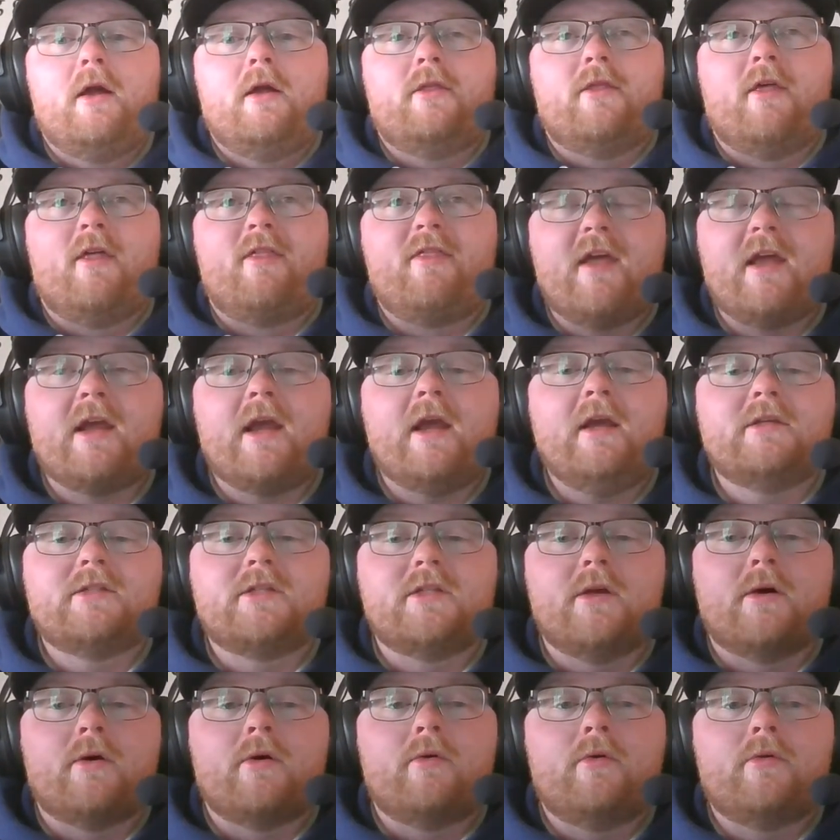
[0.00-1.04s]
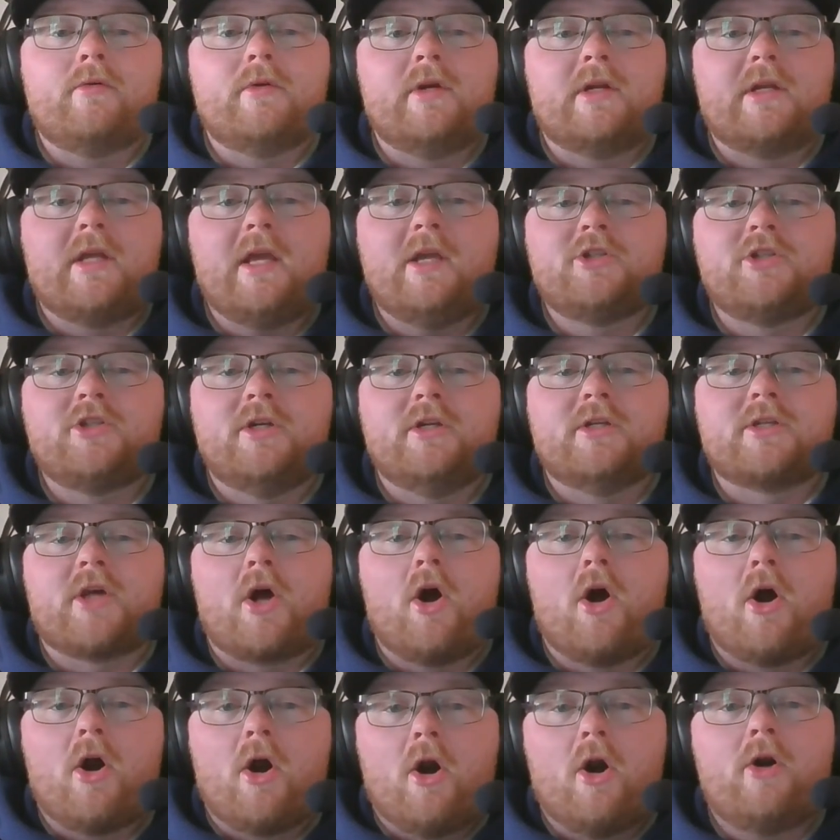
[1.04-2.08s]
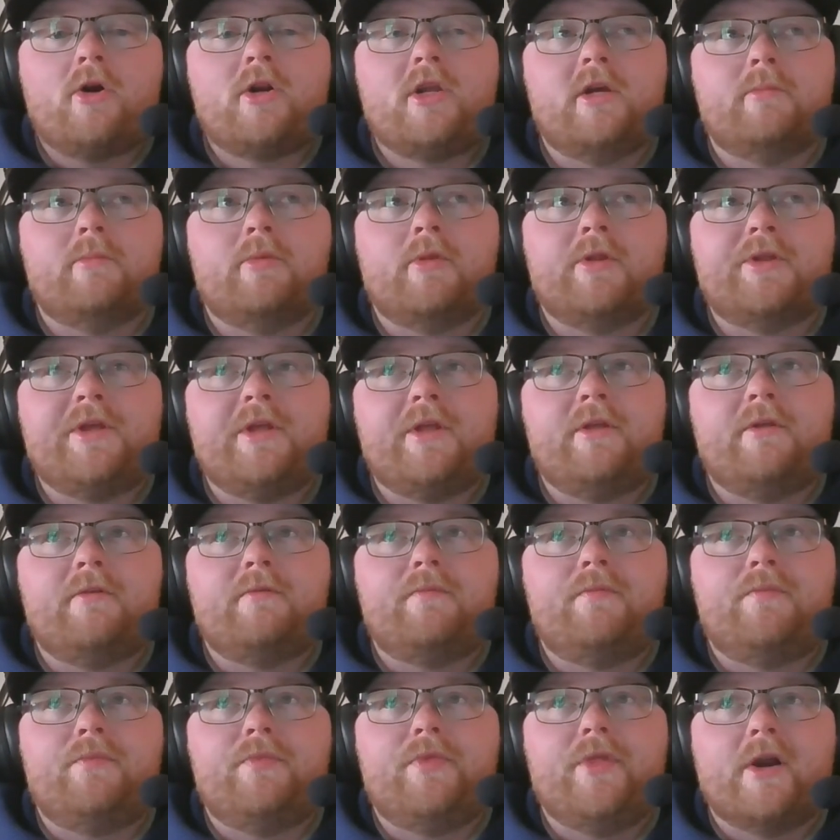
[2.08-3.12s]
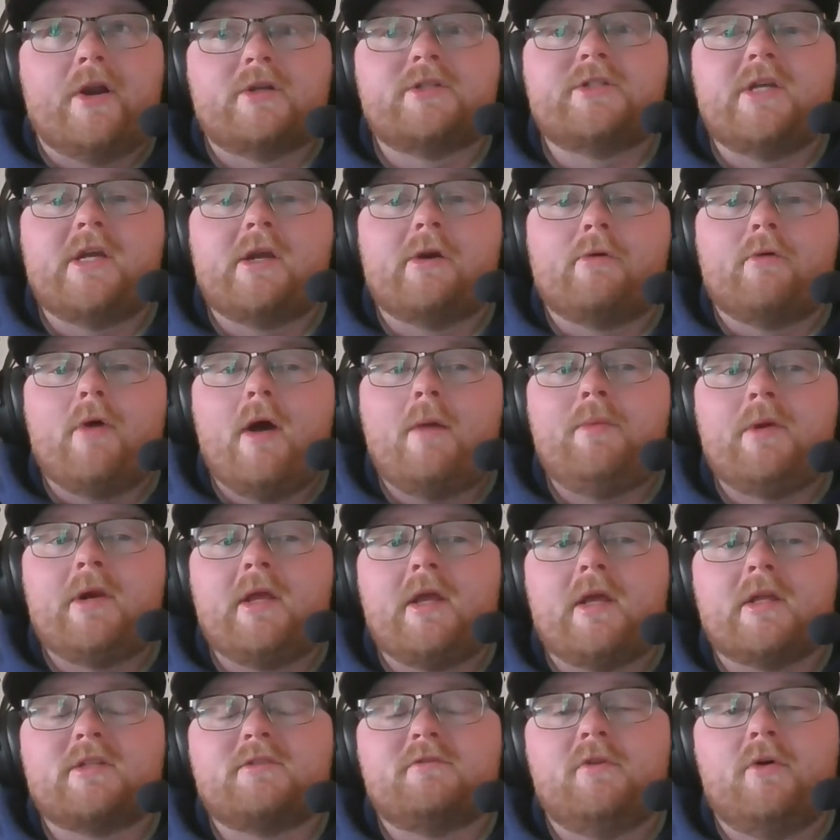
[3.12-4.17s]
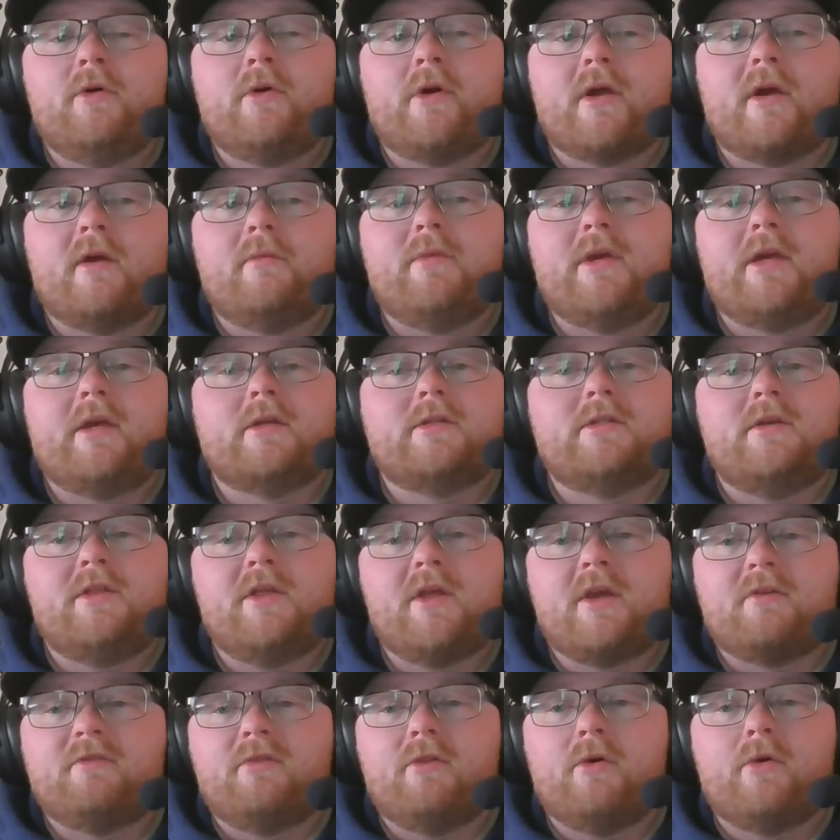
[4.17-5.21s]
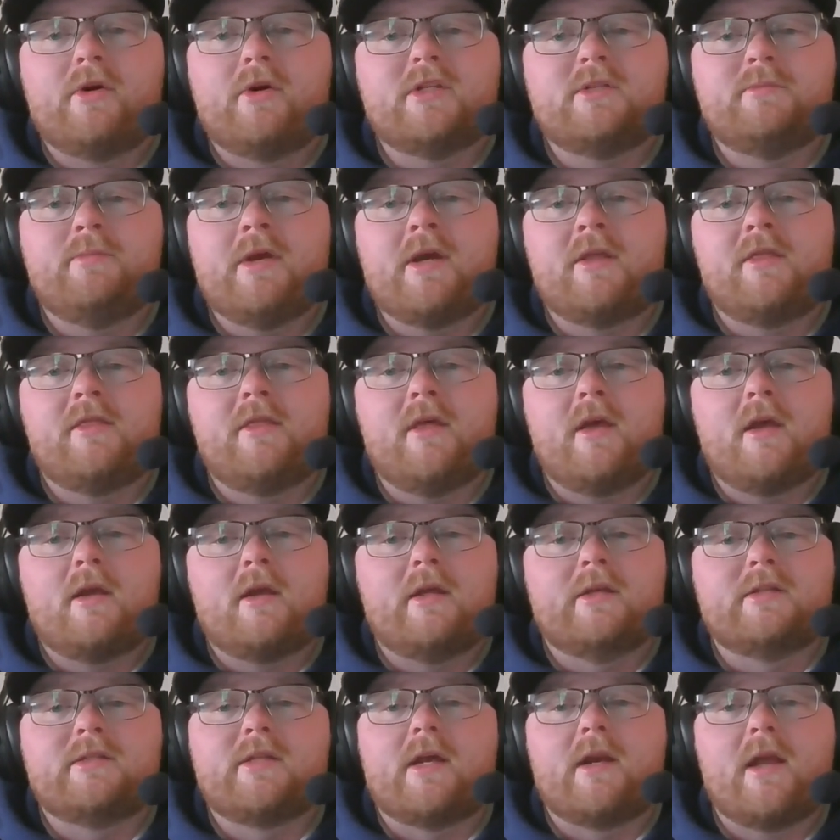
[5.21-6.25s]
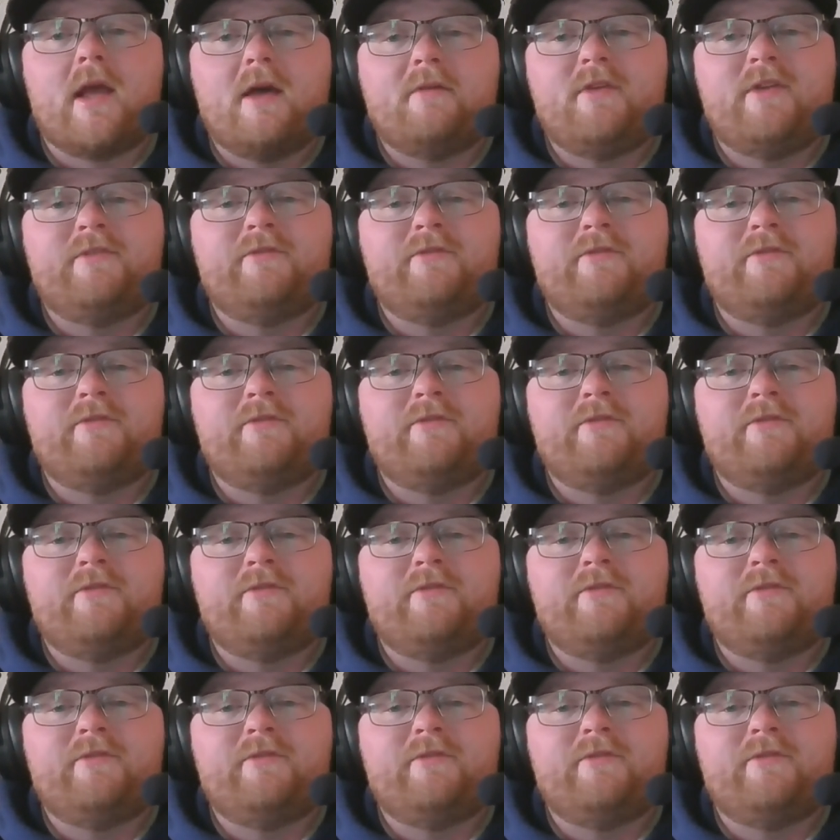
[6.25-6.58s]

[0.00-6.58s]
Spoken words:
The thing is, though, Nikishin is arguably their secret weapon against Florida because you think Florida's big thing is that heavy